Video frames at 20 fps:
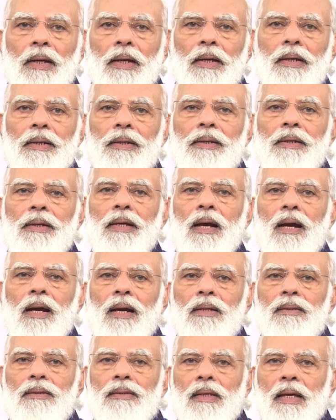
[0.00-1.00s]

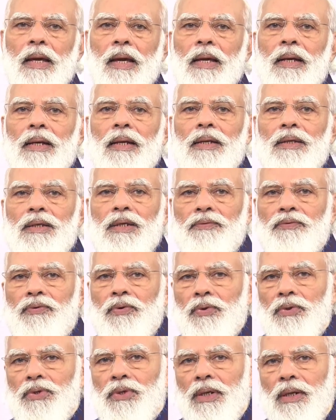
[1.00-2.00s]
India's energy
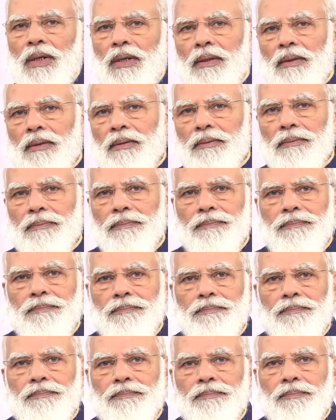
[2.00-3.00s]
future
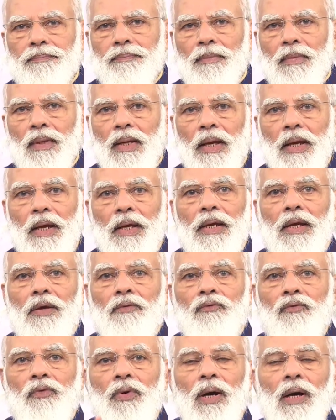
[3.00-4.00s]
in a
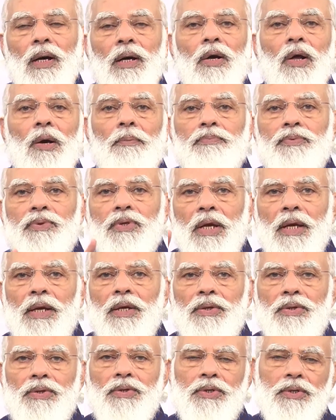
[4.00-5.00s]
world of
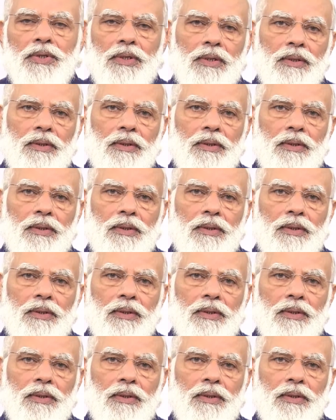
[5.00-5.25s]
change.